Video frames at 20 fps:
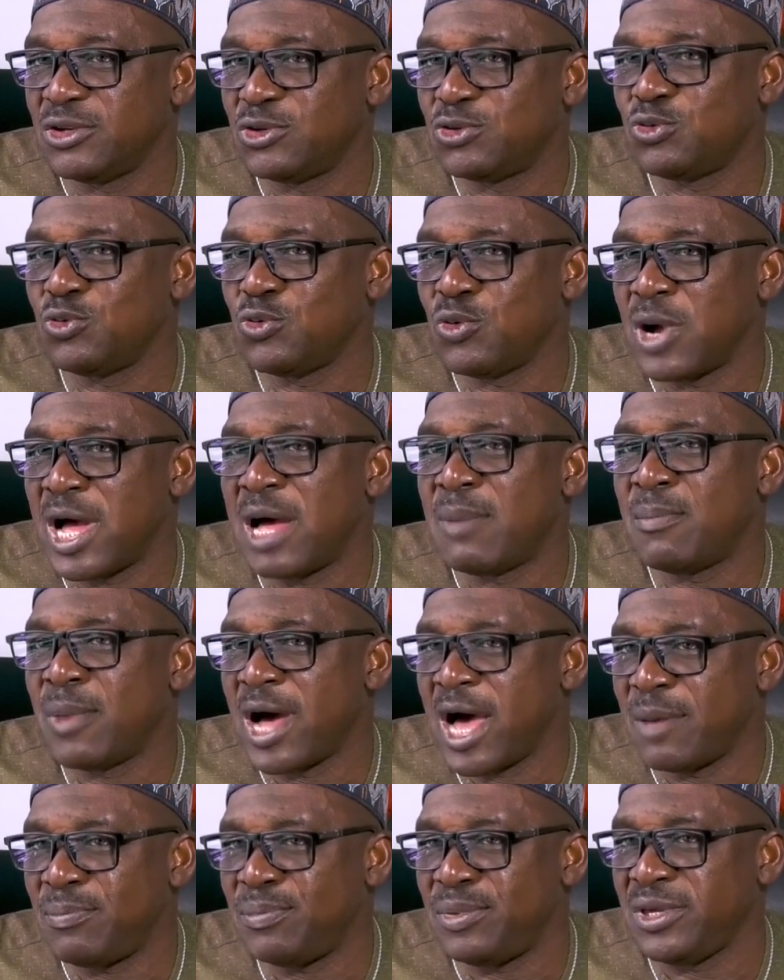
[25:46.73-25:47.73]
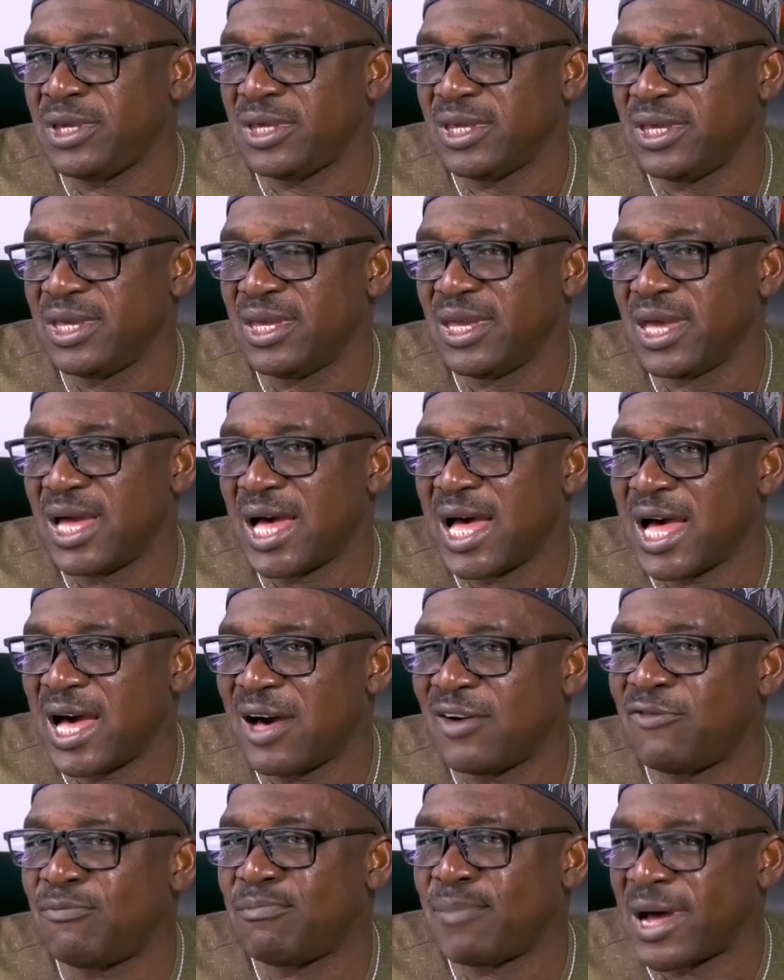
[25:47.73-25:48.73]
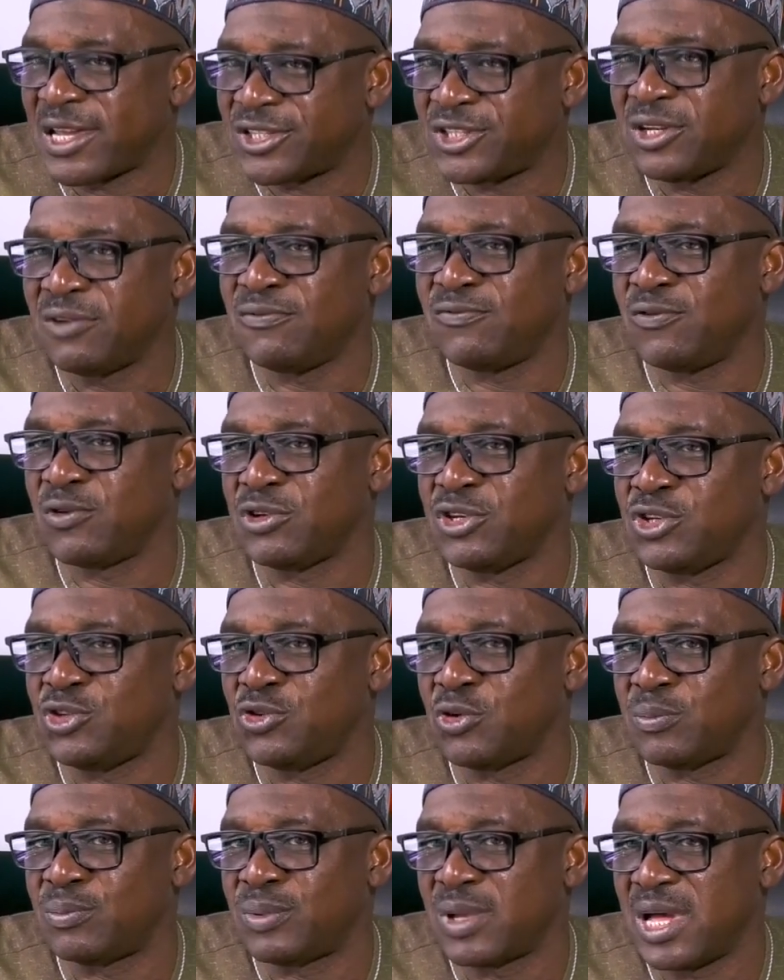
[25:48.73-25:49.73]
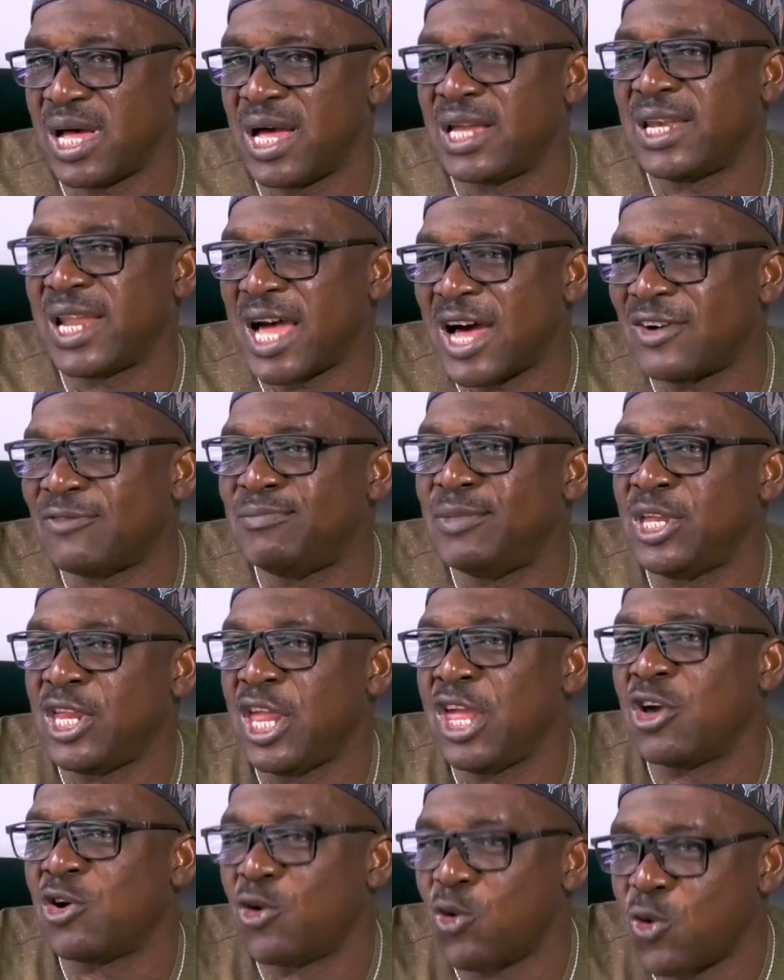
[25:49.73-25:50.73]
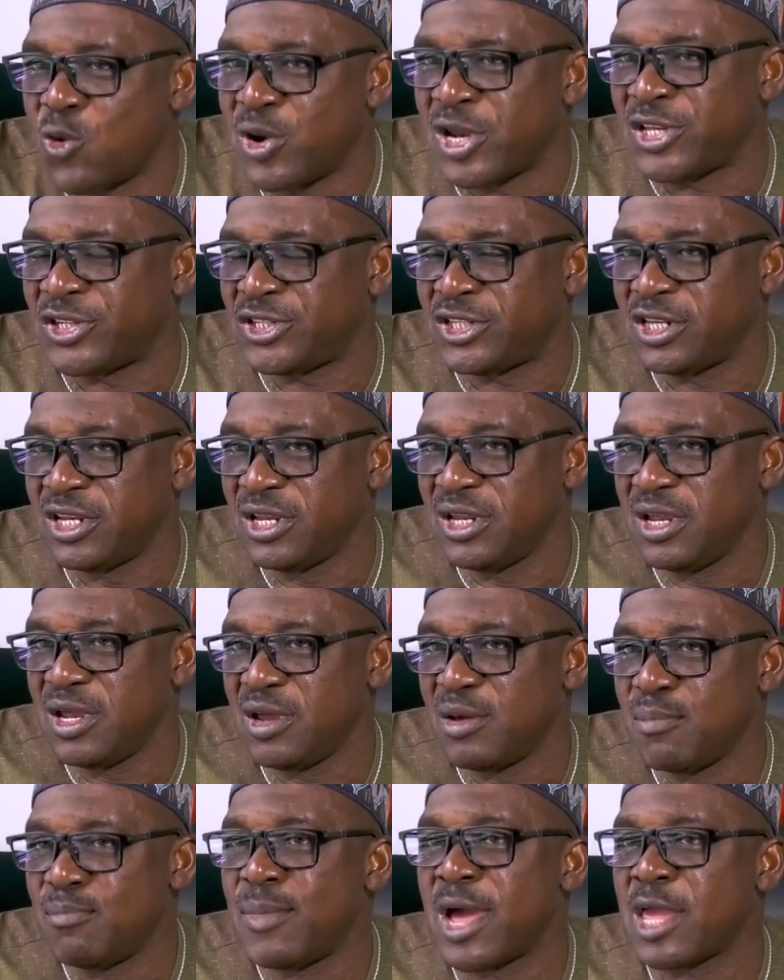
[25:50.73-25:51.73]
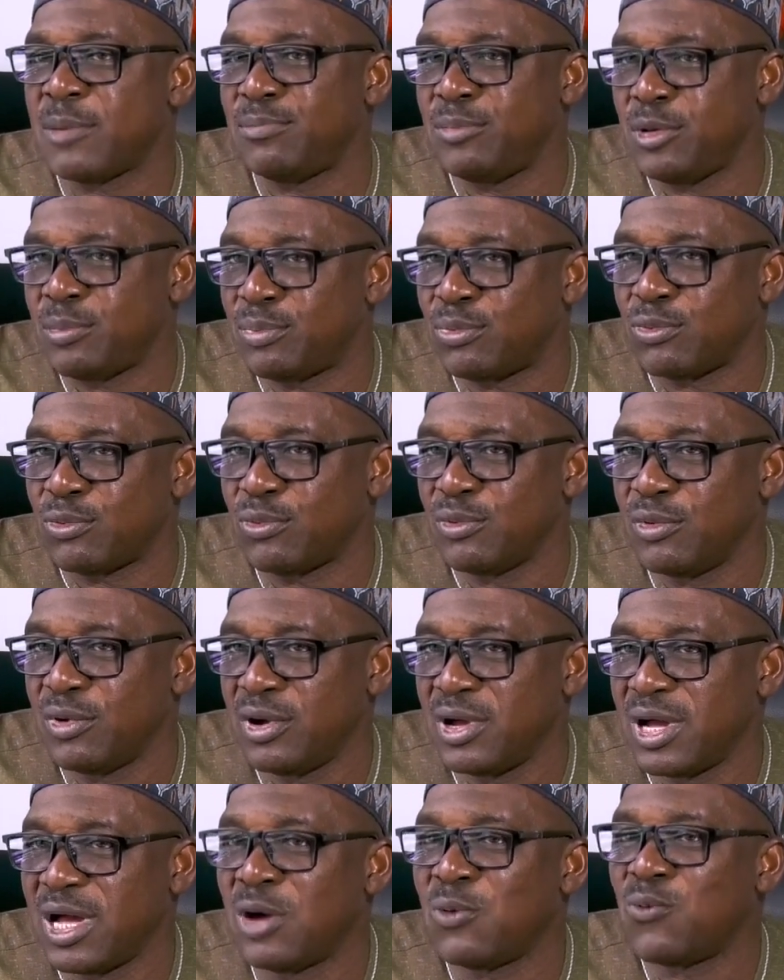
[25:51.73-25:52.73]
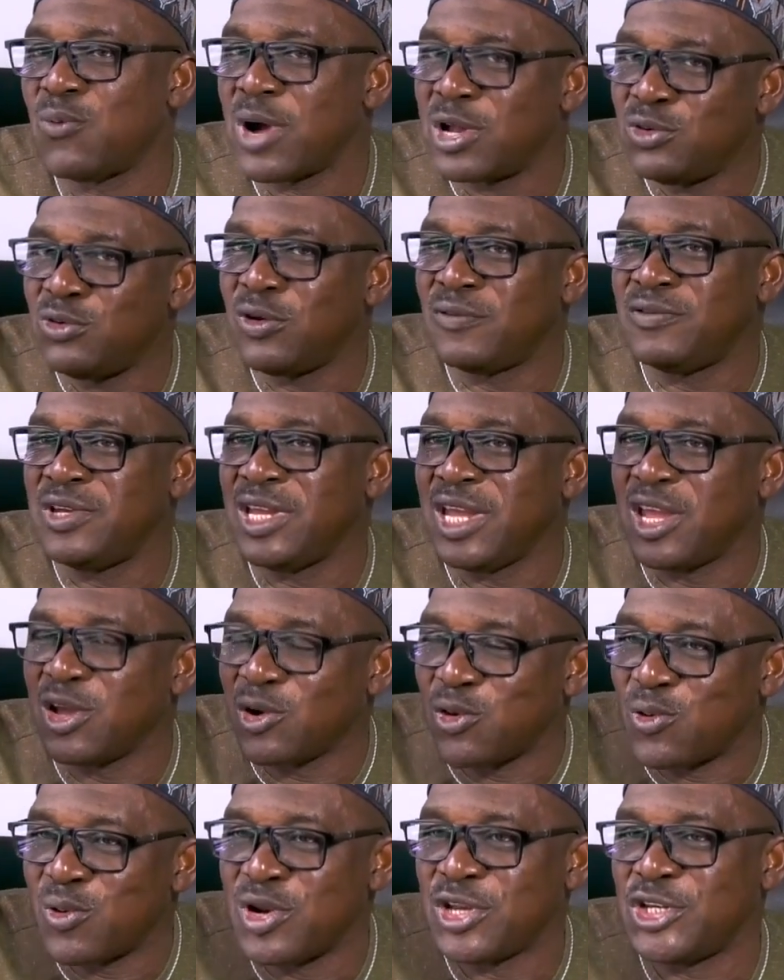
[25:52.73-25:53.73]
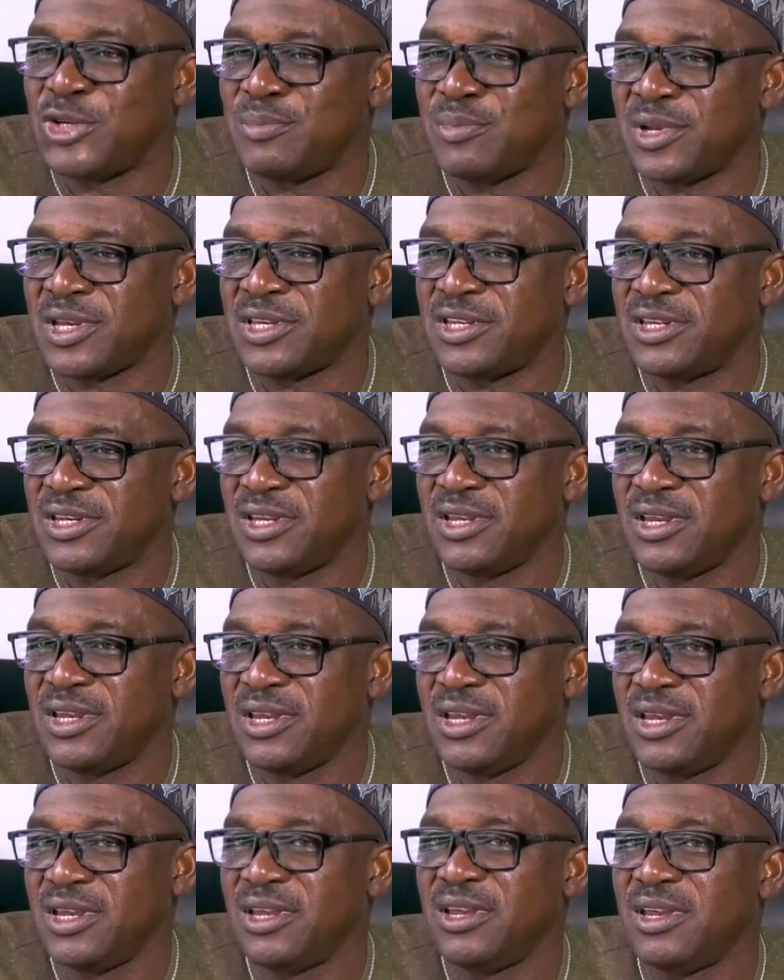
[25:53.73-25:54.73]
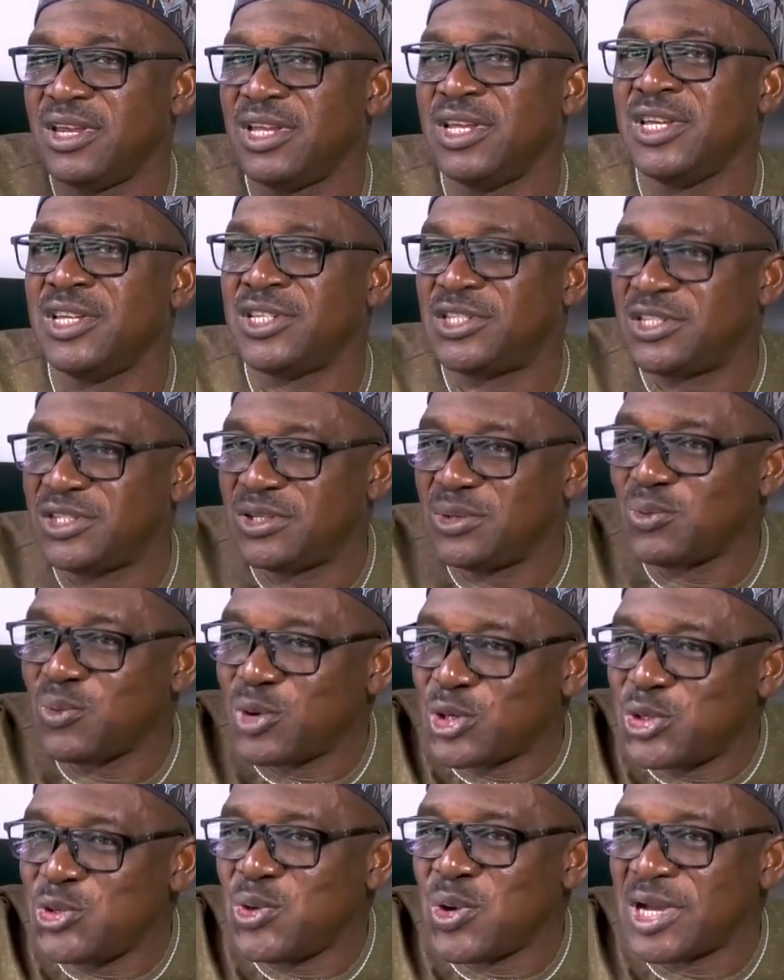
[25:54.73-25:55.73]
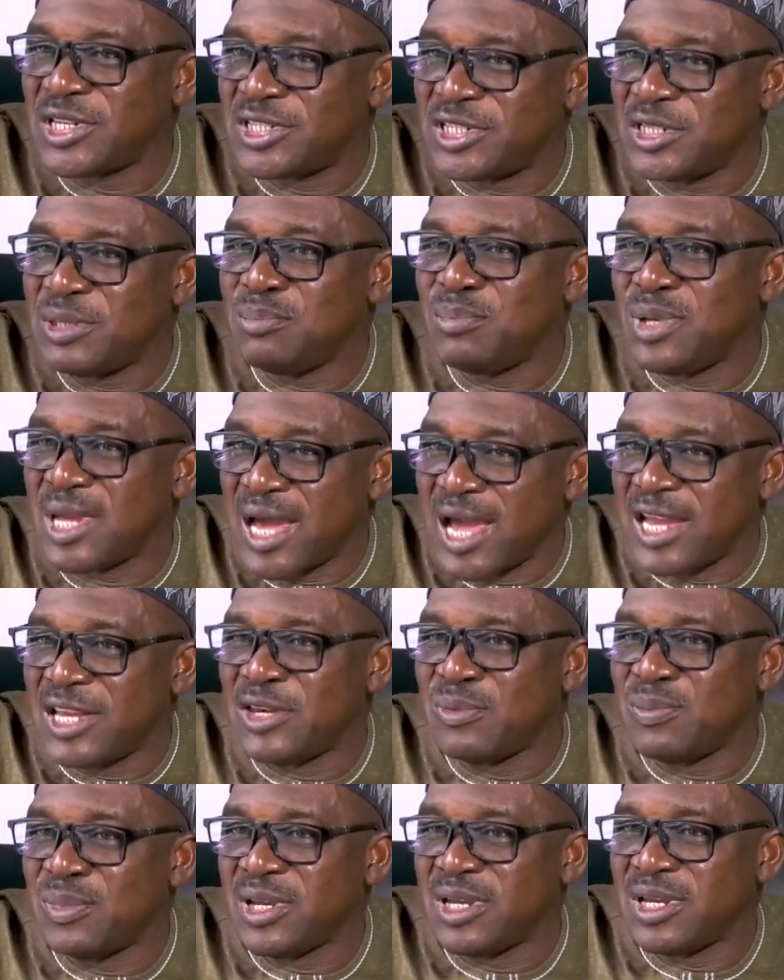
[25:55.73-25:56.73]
So I'm happy. I have passion for the job, and I've been encouraged by people. And one of the encouragement is what you are seeing behind me.